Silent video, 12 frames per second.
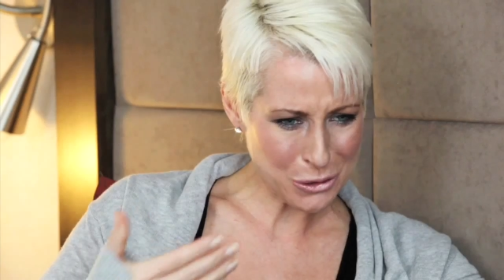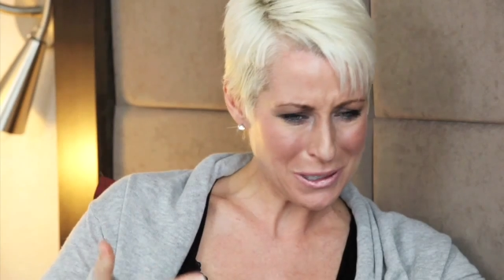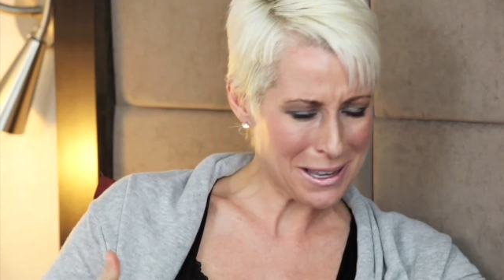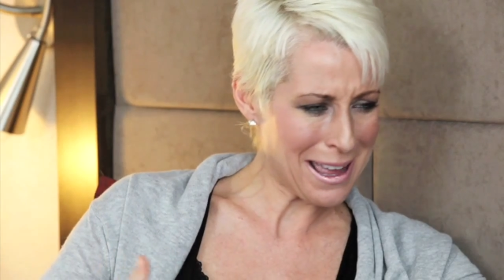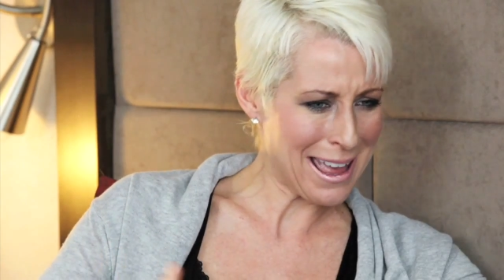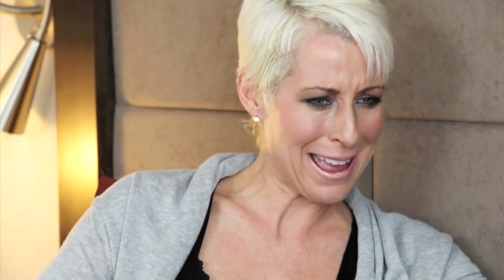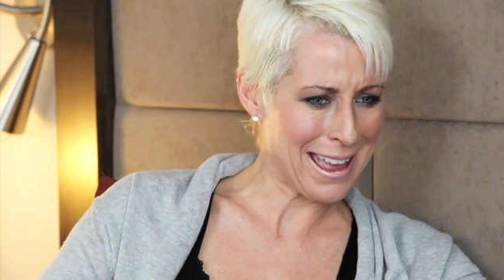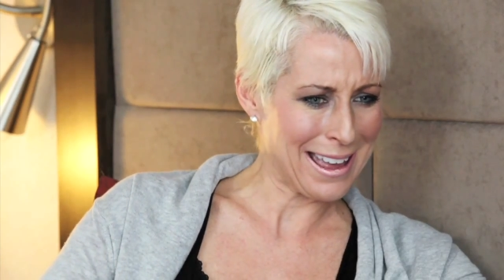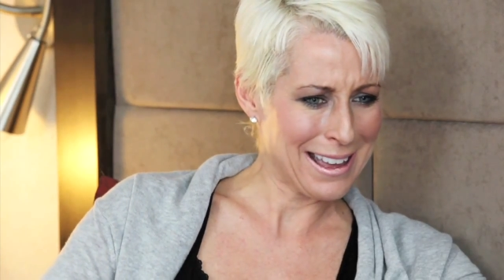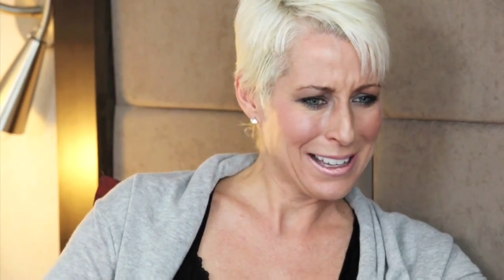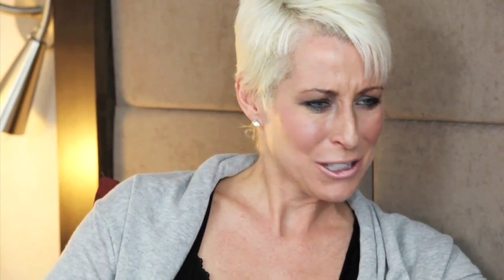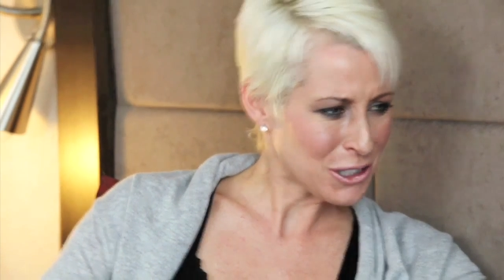your hair.
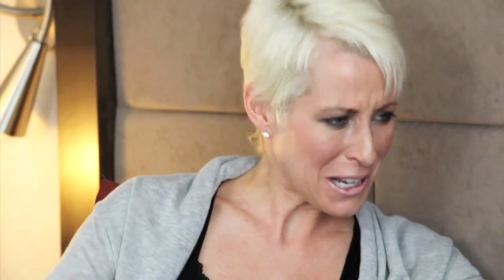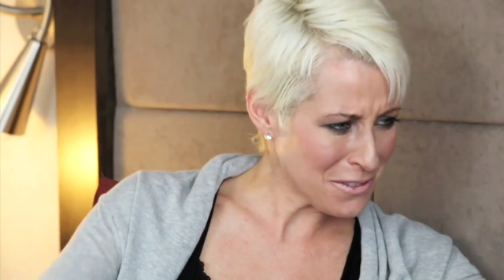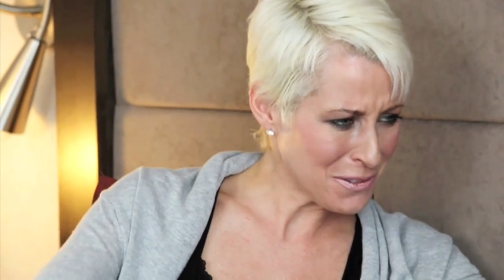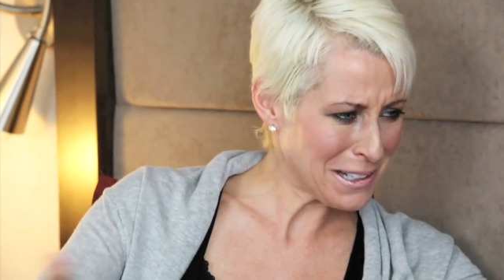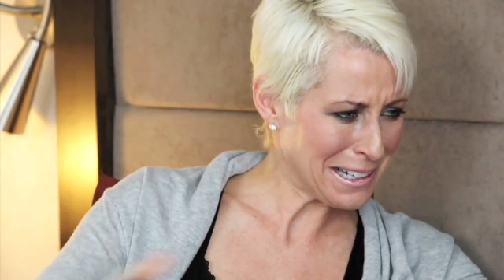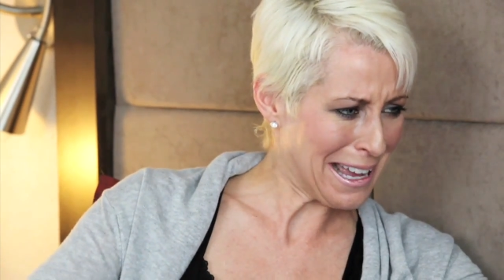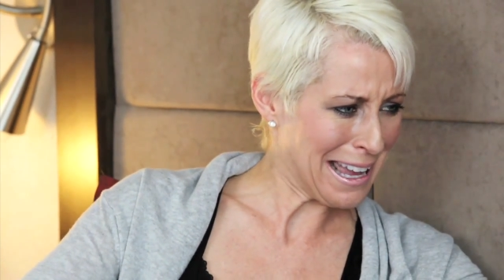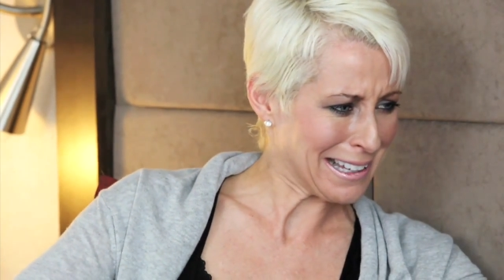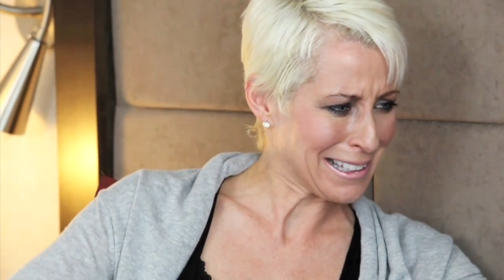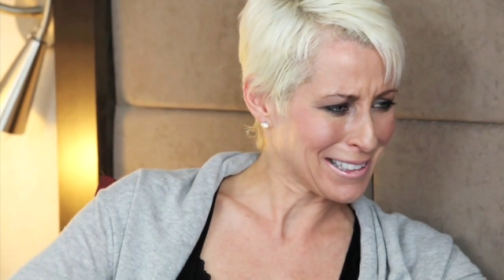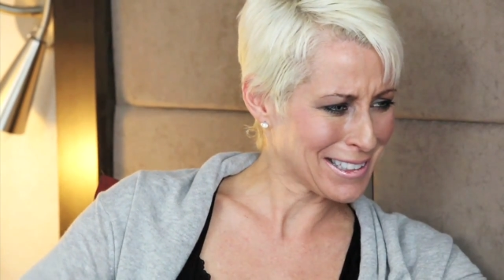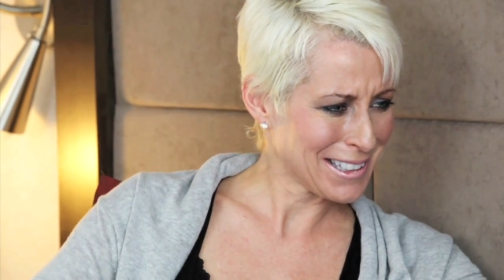Shave your
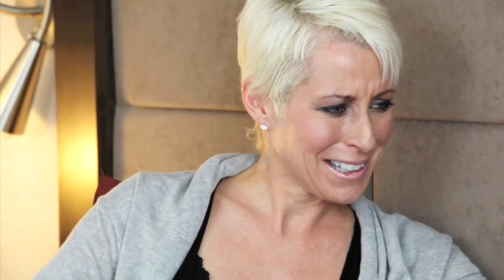legs.